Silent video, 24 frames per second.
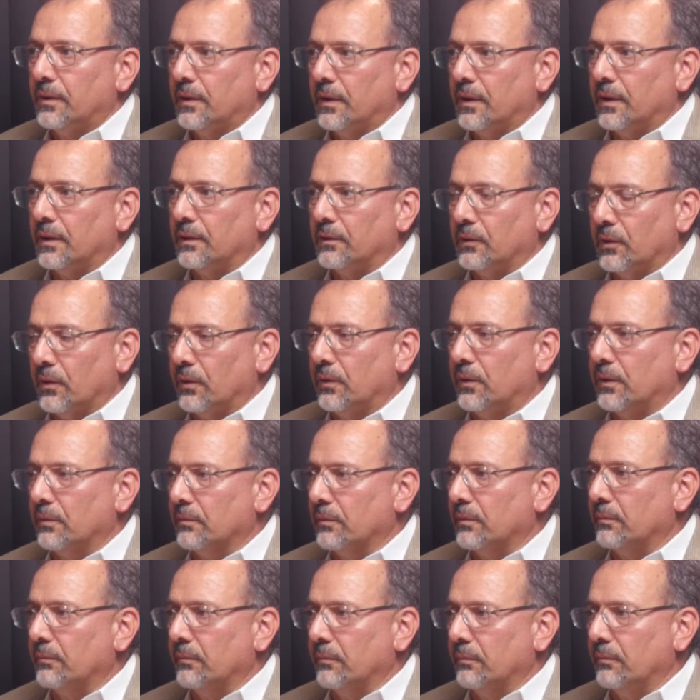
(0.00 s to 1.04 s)
a
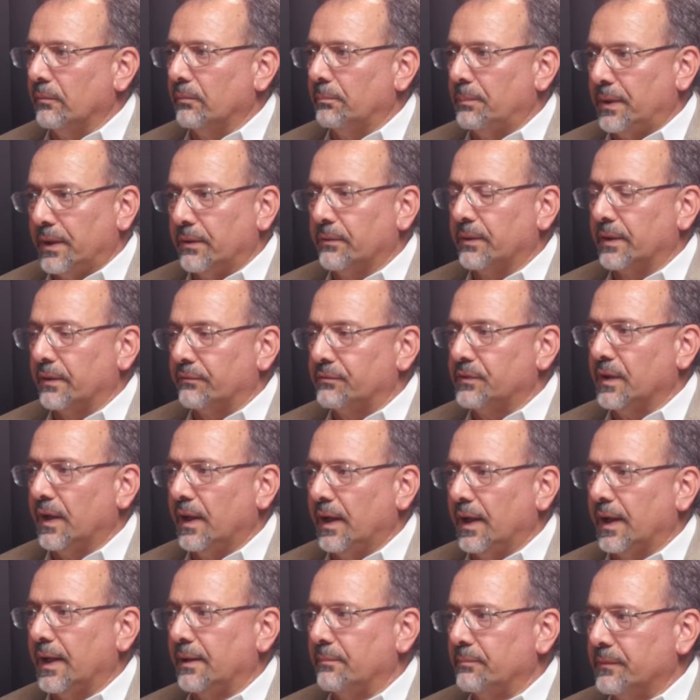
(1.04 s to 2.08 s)
long period of
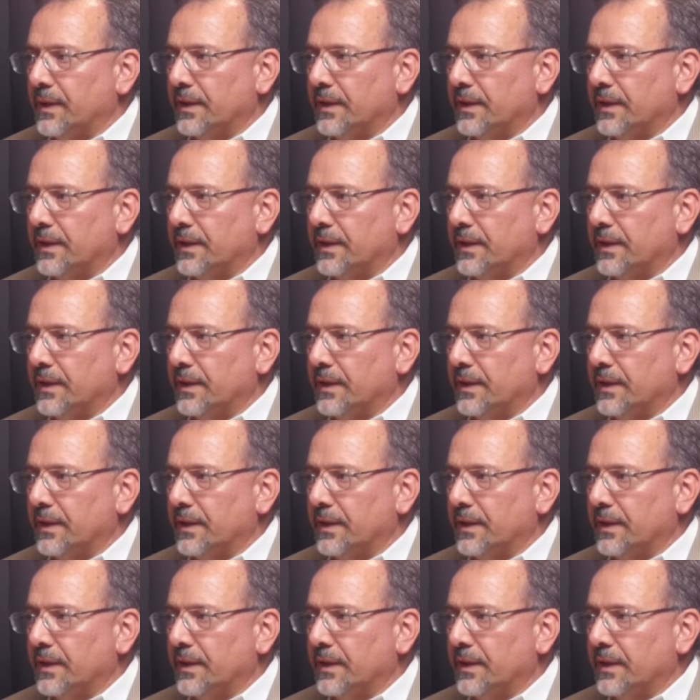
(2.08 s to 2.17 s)
time,